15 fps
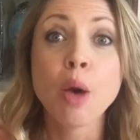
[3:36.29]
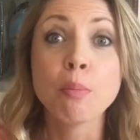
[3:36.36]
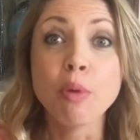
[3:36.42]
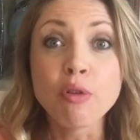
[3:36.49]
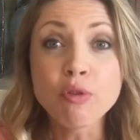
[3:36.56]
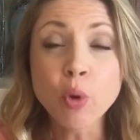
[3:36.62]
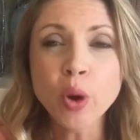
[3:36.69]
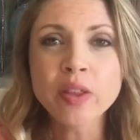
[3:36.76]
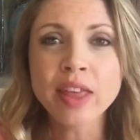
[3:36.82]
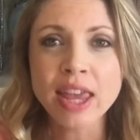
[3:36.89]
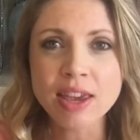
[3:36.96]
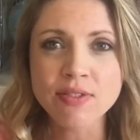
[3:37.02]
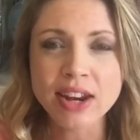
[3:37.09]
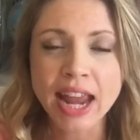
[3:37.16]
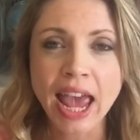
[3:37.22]
before they
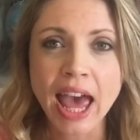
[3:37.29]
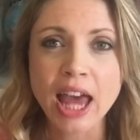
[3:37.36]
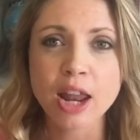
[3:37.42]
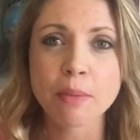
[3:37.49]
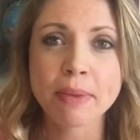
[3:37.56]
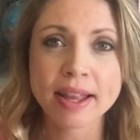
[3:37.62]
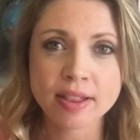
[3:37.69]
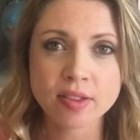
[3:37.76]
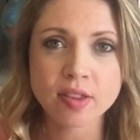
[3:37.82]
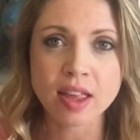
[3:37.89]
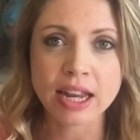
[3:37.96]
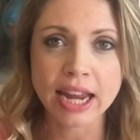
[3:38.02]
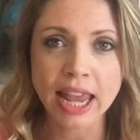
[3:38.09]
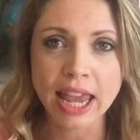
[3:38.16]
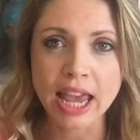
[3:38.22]
even had a pencil
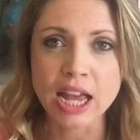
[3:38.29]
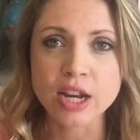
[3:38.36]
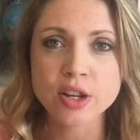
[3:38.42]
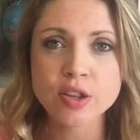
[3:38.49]
in hand.